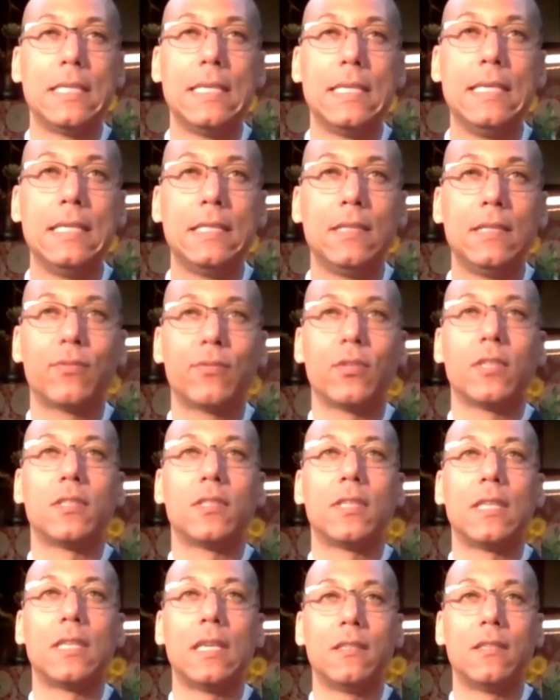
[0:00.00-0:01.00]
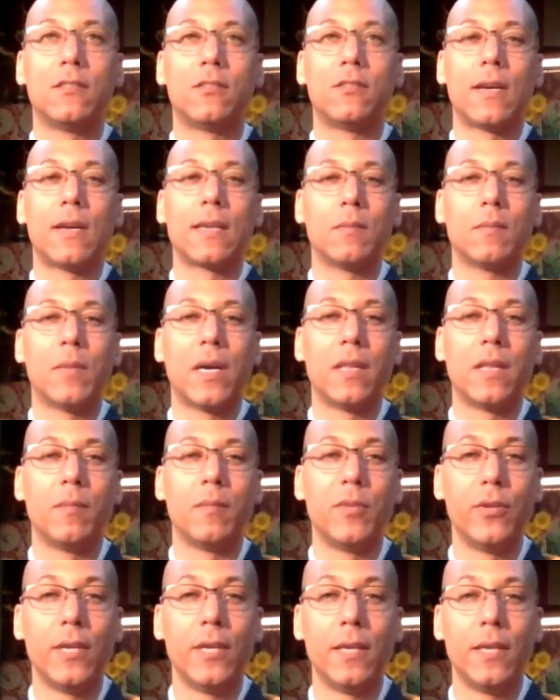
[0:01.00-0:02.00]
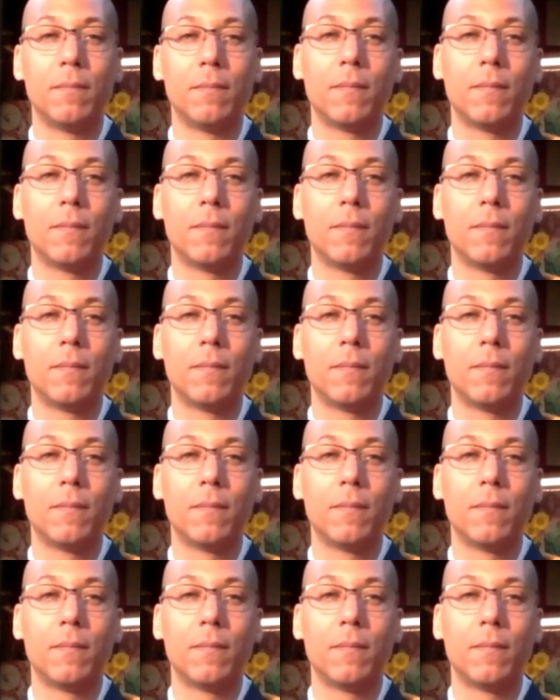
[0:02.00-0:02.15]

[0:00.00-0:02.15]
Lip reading: easy for us to get distracted by the beauty.